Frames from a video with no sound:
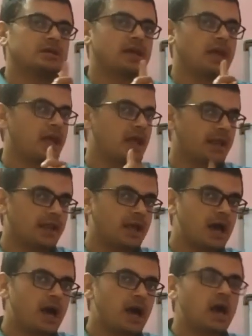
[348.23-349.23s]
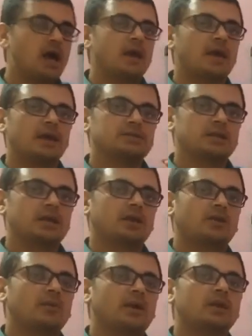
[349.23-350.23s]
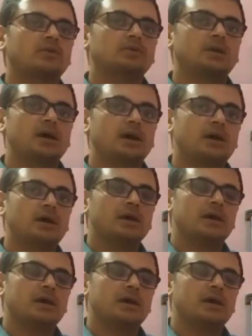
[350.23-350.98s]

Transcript: area is equal to the